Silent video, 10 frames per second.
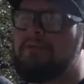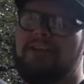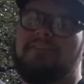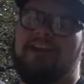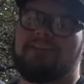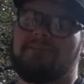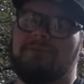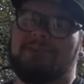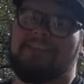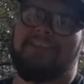think of
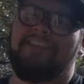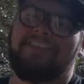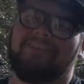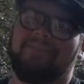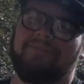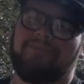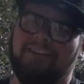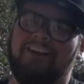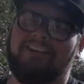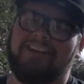S14, they think of
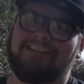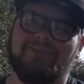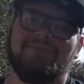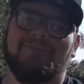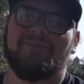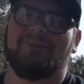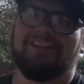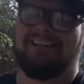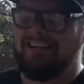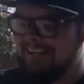240,